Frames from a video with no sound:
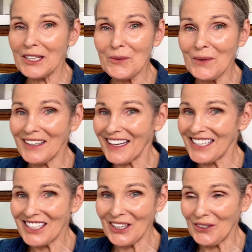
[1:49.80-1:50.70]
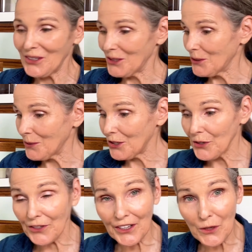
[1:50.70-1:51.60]
me when I tell you,
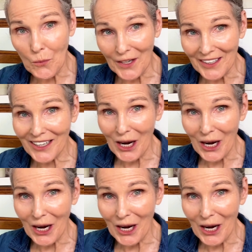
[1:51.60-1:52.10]
you're going to want a